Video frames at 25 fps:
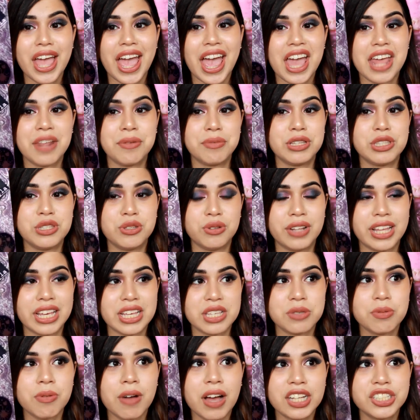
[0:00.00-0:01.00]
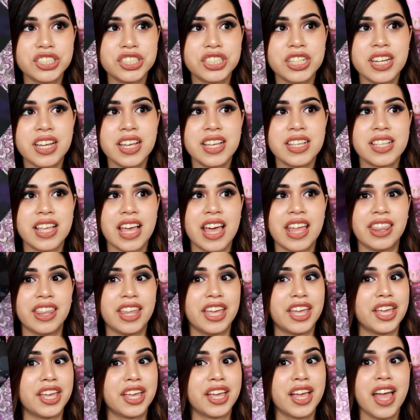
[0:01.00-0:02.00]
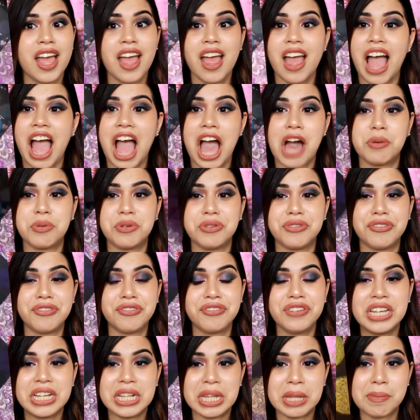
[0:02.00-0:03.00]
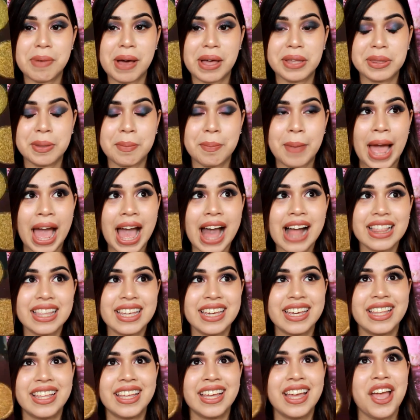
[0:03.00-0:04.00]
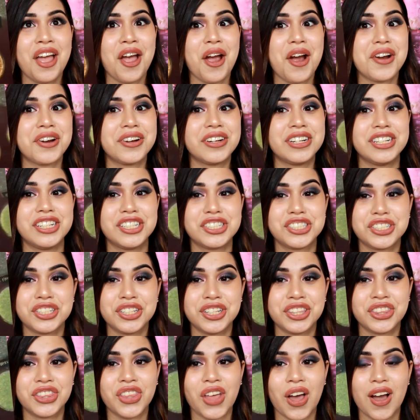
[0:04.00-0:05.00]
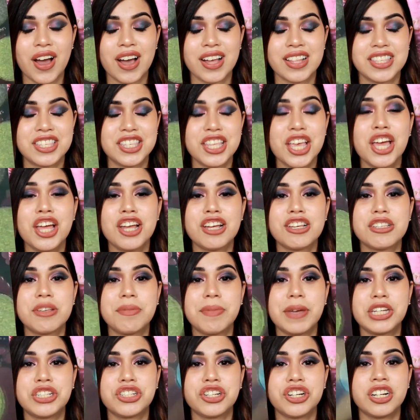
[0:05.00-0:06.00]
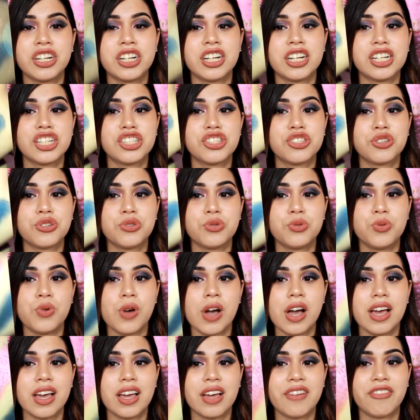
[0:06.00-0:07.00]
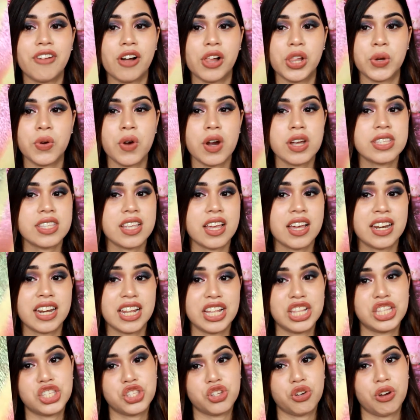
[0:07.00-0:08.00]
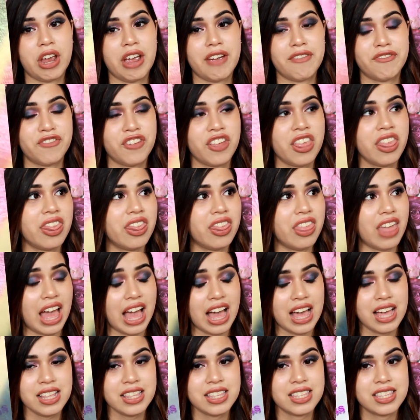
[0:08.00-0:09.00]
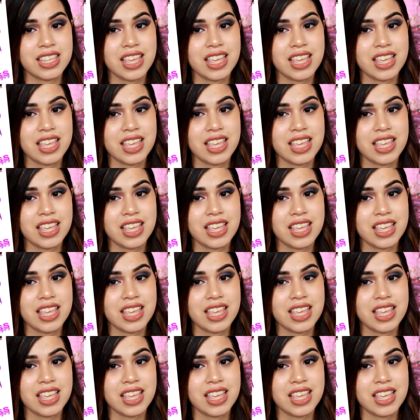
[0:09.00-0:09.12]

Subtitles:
and we do like swatches and like how we feel about the palette, our initial thoughts. So make sure to follow us on Instagram for that.